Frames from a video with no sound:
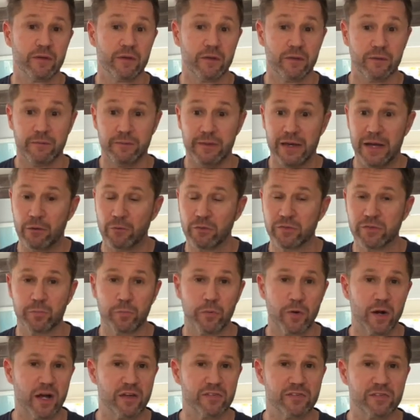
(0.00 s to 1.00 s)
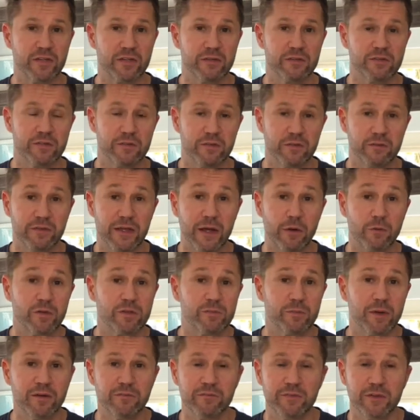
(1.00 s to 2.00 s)
That was the process. That was
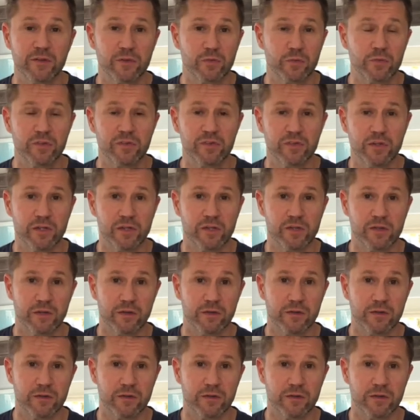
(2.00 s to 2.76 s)
my visualization.